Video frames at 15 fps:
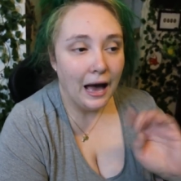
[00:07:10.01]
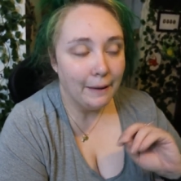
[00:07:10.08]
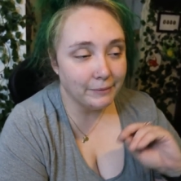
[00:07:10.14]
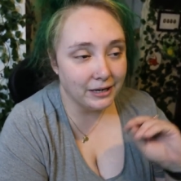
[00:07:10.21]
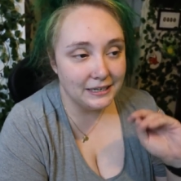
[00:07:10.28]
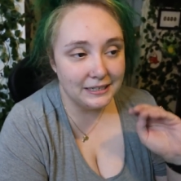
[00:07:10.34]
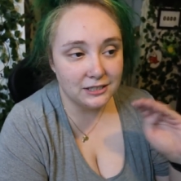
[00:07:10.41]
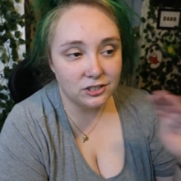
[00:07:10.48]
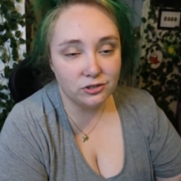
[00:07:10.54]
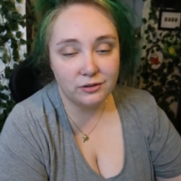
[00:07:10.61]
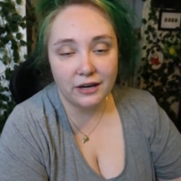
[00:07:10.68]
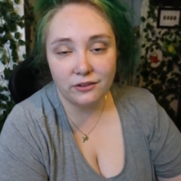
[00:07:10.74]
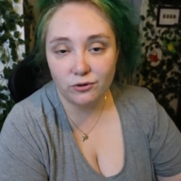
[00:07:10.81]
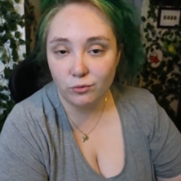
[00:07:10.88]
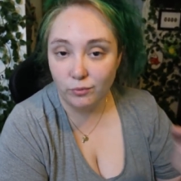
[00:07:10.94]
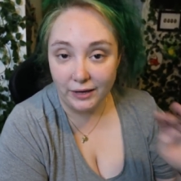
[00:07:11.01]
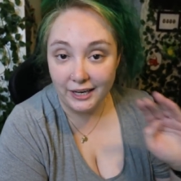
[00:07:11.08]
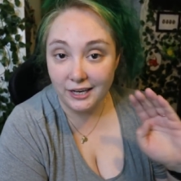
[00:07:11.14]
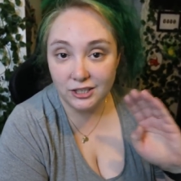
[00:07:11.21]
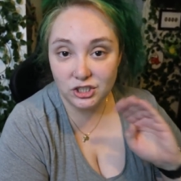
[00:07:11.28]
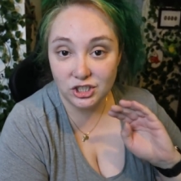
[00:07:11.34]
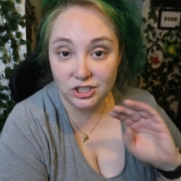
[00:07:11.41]
I'm gonna need to do another
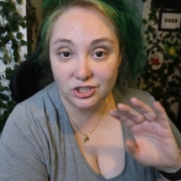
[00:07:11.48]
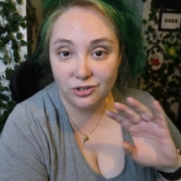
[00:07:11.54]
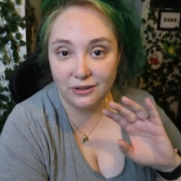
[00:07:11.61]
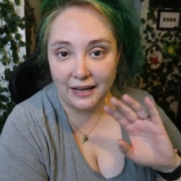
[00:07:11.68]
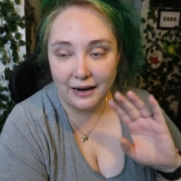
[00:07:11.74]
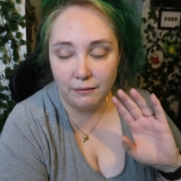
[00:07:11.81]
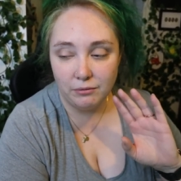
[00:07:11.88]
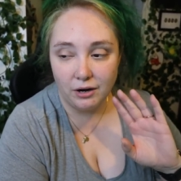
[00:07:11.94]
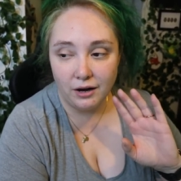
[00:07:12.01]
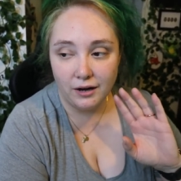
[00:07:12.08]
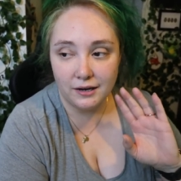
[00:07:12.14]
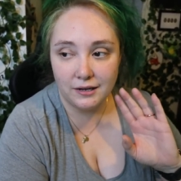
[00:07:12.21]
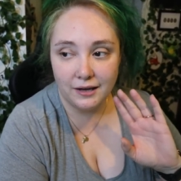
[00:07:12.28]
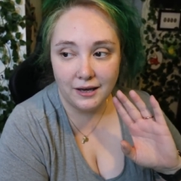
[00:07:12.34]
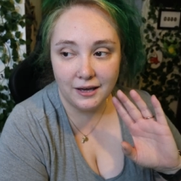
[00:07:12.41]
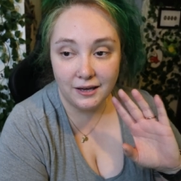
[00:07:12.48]
week just so that I'm not